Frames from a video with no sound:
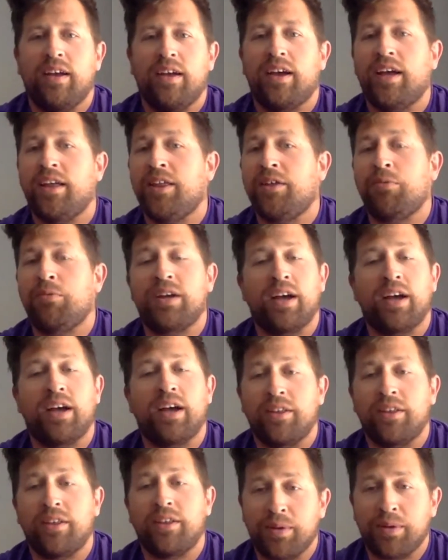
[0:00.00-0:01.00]
And then we got
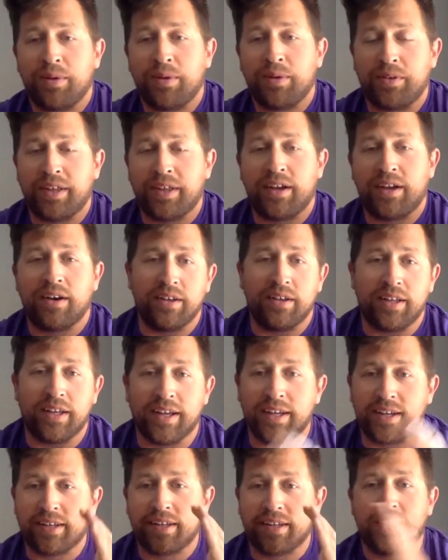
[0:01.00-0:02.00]
other people that are
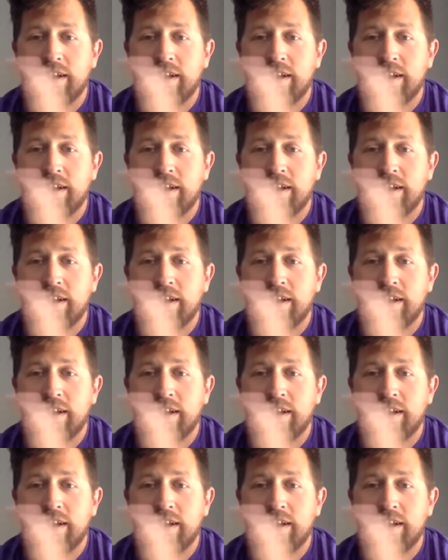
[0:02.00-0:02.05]
like,